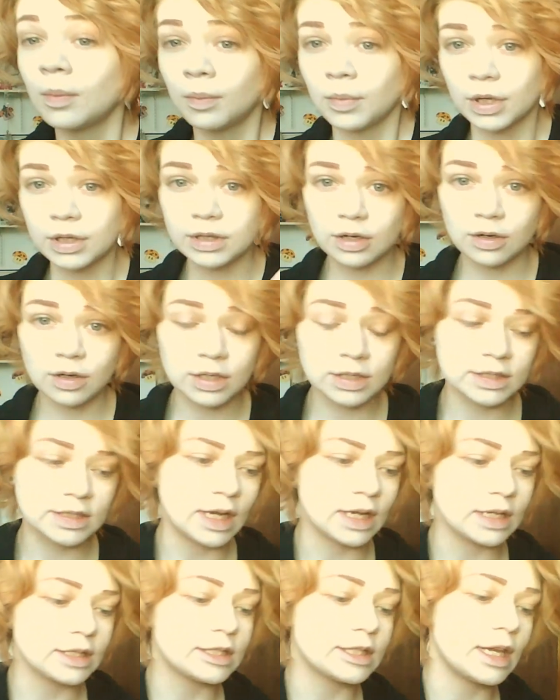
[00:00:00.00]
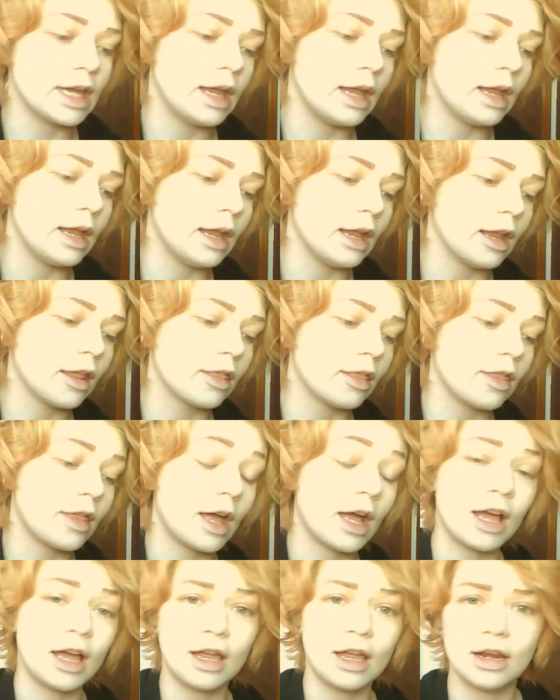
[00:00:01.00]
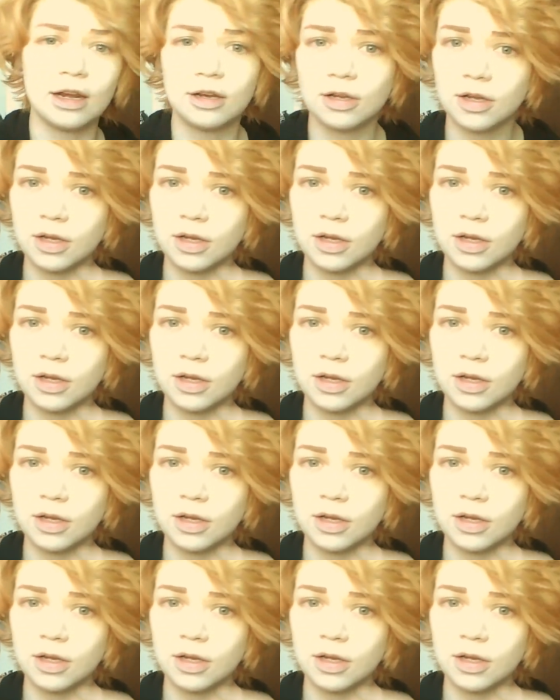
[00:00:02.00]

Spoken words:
But there is that saying that